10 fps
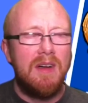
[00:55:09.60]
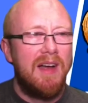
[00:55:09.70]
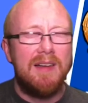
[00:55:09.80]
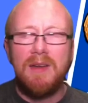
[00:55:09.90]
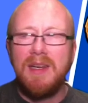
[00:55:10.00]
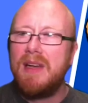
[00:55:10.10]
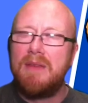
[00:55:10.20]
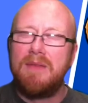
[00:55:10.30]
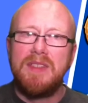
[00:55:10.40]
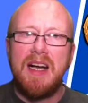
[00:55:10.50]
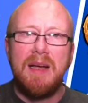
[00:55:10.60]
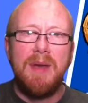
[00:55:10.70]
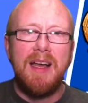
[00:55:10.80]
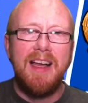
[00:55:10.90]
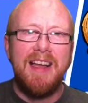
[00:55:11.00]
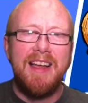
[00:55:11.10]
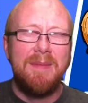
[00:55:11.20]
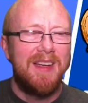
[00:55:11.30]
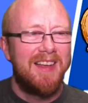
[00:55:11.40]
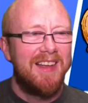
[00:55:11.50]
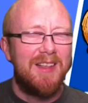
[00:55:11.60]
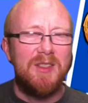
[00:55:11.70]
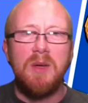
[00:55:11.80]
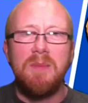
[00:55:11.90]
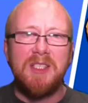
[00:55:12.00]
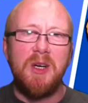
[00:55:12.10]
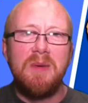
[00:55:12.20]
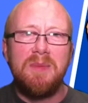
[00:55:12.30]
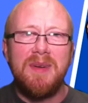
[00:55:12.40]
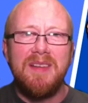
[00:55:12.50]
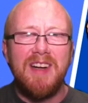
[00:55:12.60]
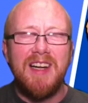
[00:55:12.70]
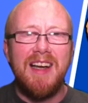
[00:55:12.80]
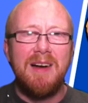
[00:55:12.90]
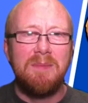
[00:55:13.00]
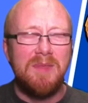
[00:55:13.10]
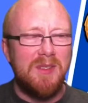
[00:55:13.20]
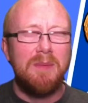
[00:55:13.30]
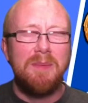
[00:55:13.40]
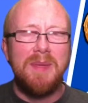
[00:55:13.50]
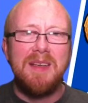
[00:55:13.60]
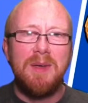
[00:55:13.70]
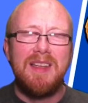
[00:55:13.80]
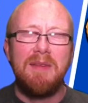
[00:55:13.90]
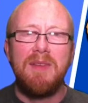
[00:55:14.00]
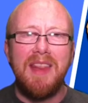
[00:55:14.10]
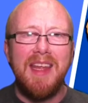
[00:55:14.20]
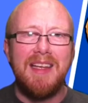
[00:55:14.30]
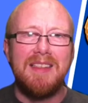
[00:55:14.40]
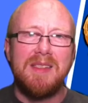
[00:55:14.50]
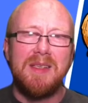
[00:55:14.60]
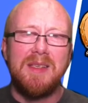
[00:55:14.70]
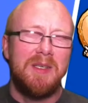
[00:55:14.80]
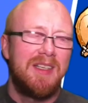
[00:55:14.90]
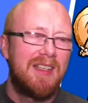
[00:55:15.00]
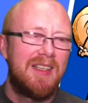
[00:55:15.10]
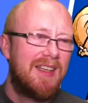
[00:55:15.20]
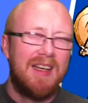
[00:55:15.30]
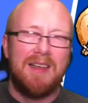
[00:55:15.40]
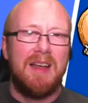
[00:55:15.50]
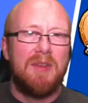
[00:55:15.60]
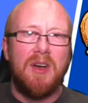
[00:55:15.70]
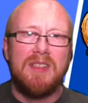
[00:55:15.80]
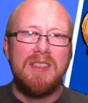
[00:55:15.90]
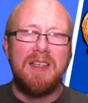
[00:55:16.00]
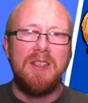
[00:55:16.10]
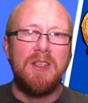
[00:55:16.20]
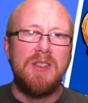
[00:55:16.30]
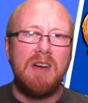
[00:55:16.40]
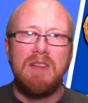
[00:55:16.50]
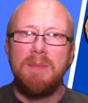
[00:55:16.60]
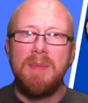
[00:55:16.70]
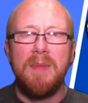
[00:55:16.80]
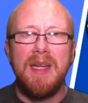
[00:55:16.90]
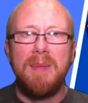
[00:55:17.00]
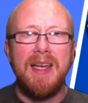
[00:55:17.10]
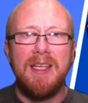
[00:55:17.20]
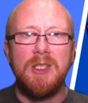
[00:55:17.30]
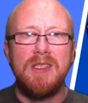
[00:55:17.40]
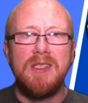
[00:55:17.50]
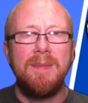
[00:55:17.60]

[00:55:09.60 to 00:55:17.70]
I don't even have enough time to um, do my job right now. I'm so busy with different things, so I don't have contact us or about me pages.